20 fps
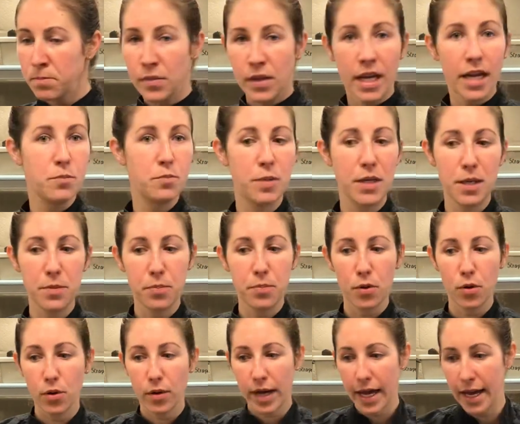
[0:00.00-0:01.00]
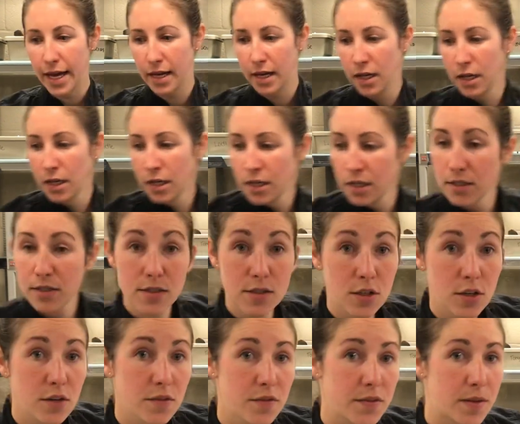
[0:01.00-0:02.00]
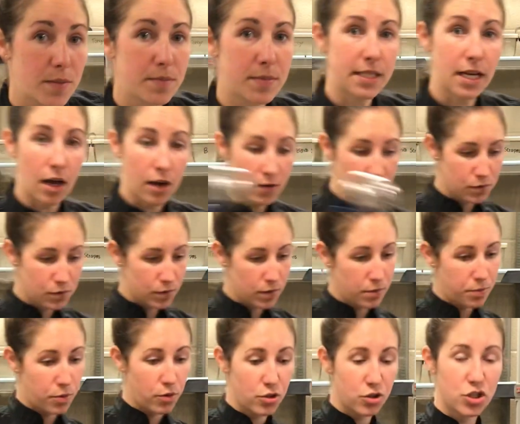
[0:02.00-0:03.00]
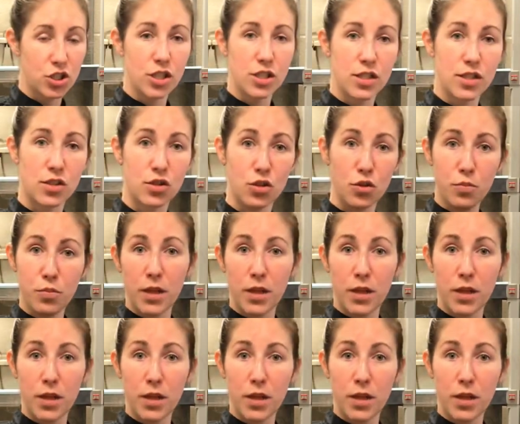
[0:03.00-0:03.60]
and people can serve themselves with a portion scoop.